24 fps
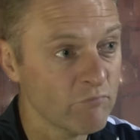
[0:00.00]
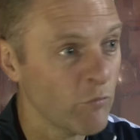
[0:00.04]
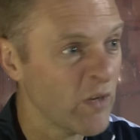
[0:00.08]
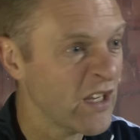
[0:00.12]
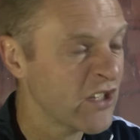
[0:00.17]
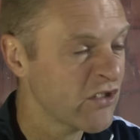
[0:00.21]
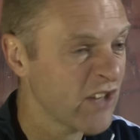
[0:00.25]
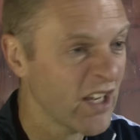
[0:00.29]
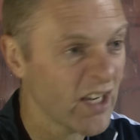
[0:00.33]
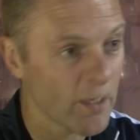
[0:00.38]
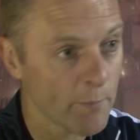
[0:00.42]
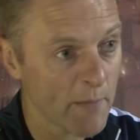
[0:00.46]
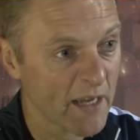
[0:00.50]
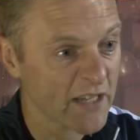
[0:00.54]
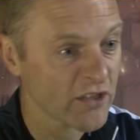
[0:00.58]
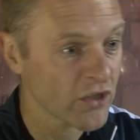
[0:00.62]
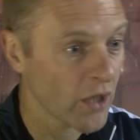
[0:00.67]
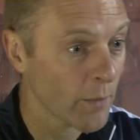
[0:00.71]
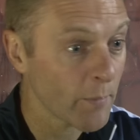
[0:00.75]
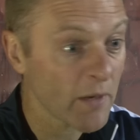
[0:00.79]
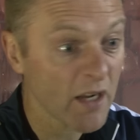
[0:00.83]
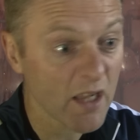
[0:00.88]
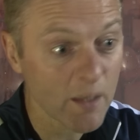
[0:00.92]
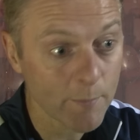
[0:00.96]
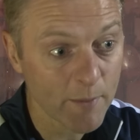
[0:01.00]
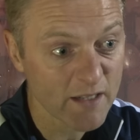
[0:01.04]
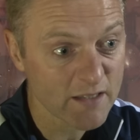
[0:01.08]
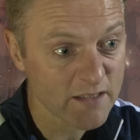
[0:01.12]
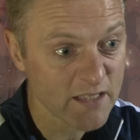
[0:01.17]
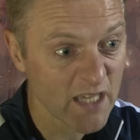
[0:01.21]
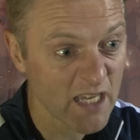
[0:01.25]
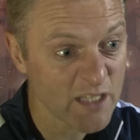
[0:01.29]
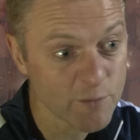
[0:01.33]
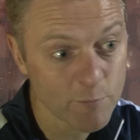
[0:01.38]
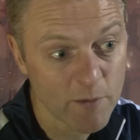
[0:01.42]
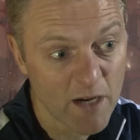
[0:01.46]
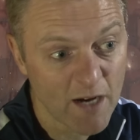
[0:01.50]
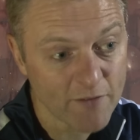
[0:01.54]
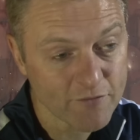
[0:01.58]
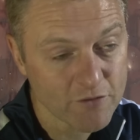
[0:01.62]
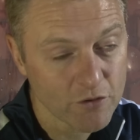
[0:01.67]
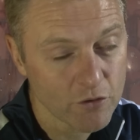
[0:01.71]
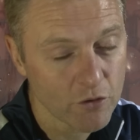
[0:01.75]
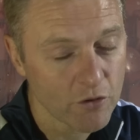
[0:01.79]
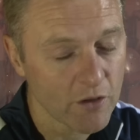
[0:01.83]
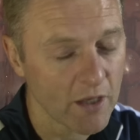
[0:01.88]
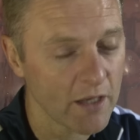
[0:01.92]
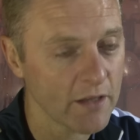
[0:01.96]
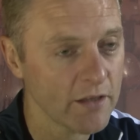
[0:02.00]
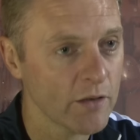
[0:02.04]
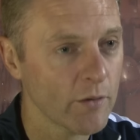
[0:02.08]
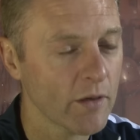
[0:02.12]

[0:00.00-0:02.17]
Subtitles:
We try to mix it up a little bit at times. We have to do that.